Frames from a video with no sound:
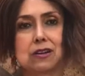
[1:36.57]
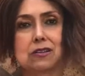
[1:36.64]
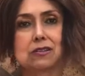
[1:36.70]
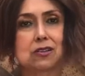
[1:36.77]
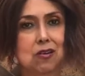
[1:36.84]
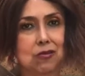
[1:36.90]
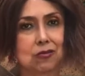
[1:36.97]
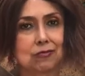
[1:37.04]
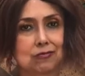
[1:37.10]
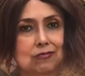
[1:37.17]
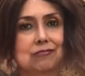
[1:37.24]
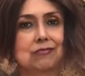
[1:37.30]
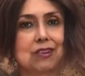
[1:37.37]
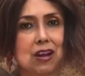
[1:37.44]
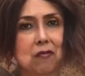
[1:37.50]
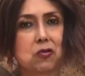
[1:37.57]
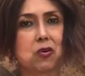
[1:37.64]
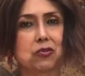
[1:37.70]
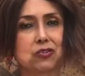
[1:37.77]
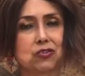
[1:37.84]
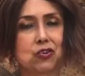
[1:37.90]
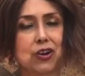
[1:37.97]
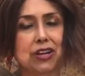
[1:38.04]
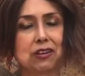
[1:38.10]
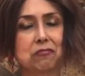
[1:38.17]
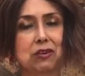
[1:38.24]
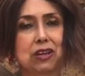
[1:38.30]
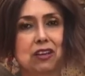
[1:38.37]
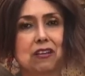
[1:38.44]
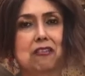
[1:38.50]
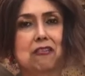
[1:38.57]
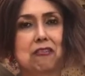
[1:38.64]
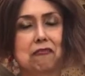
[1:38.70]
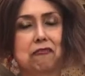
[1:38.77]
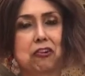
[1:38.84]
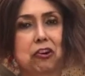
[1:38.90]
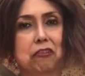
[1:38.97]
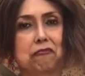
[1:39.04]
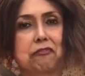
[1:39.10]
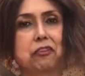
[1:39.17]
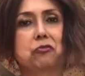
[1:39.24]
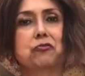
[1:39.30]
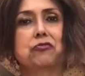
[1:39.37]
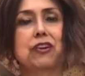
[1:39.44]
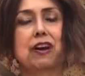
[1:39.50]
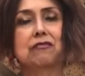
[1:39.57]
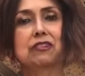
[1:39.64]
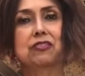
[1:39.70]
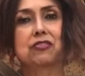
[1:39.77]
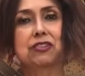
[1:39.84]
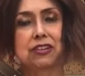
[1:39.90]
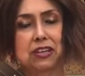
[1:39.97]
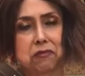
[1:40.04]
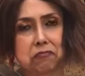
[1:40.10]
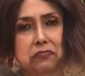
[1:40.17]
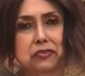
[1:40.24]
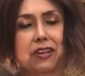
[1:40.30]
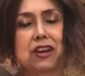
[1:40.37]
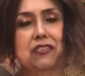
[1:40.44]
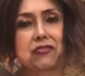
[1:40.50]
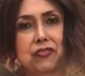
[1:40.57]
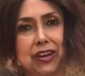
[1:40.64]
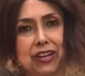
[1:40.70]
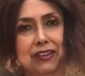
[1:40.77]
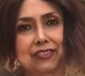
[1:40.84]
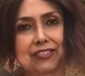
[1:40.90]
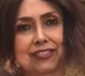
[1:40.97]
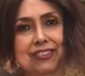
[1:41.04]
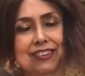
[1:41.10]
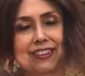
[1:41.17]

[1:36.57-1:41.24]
So come on, join me for a few travel tips and tricks.